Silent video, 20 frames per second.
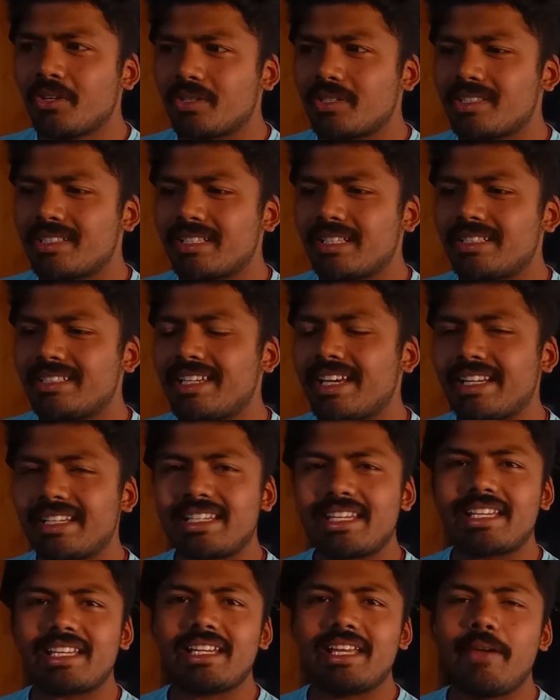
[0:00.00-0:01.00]
you know,
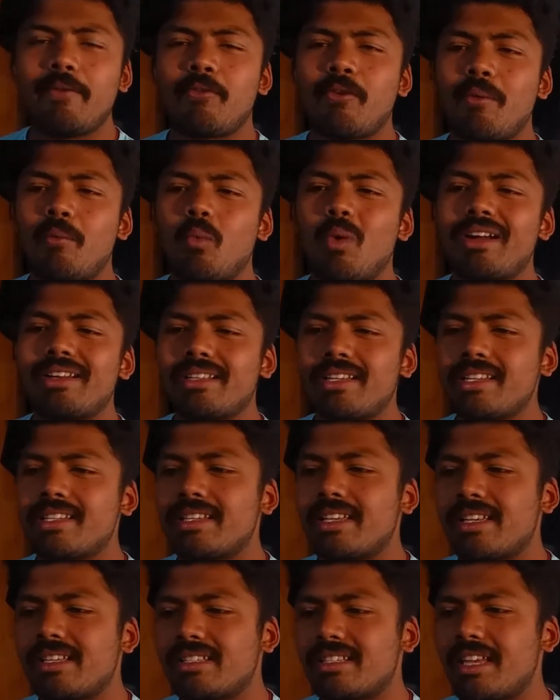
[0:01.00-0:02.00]
technically from what
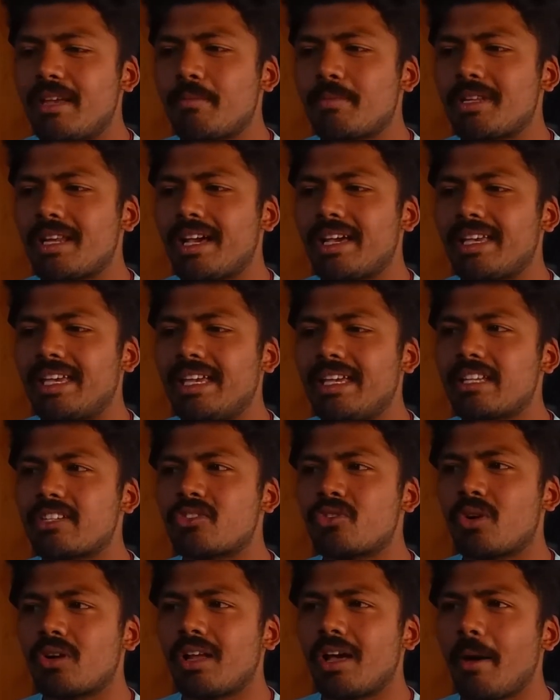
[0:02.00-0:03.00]
it, is, it seems like
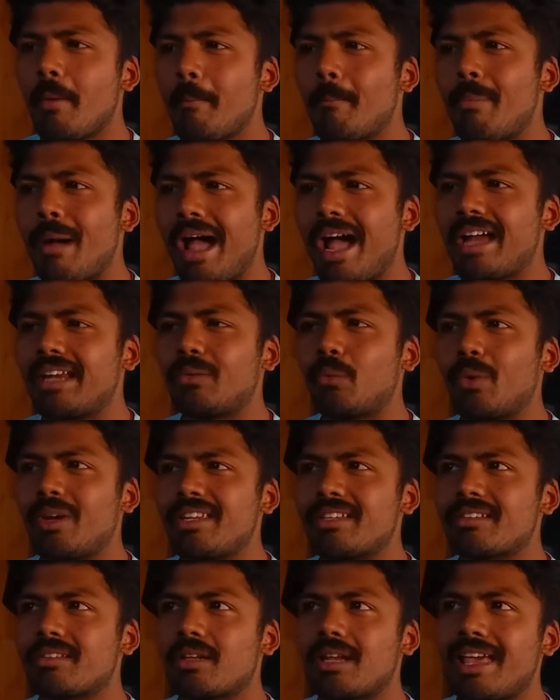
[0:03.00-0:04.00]
he's not a
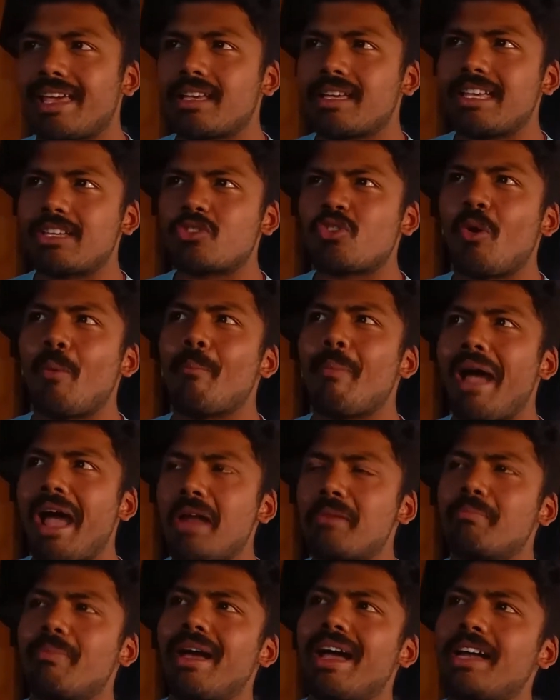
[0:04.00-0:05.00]
bad when it's like he's not
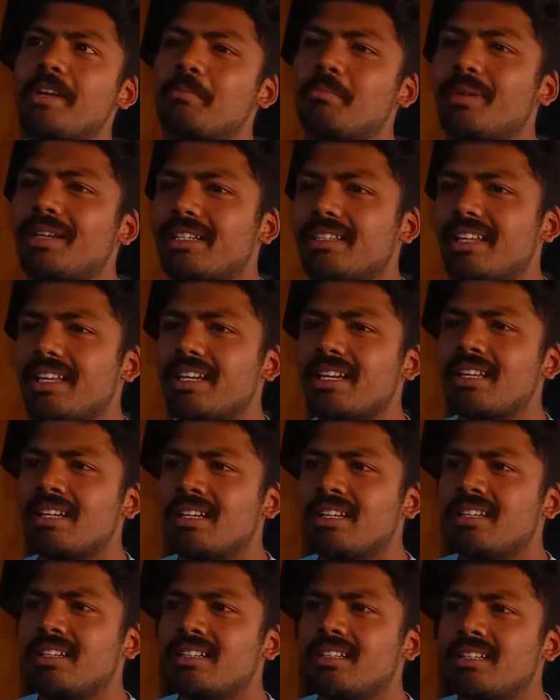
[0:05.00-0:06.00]
bad bad, but
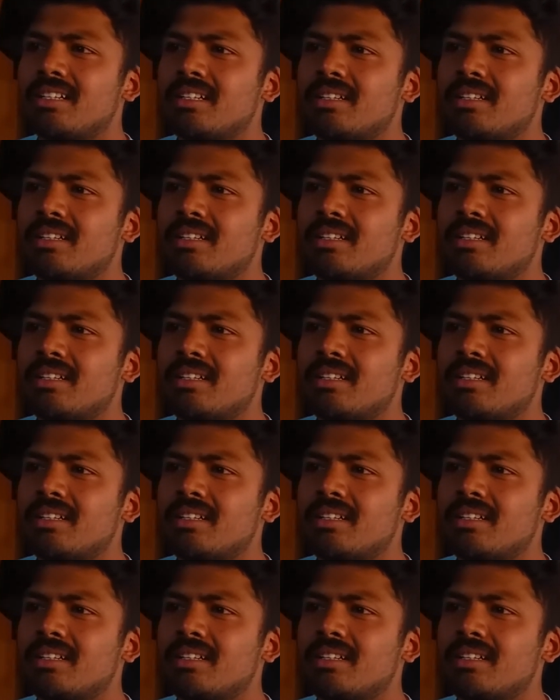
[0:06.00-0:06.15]
then,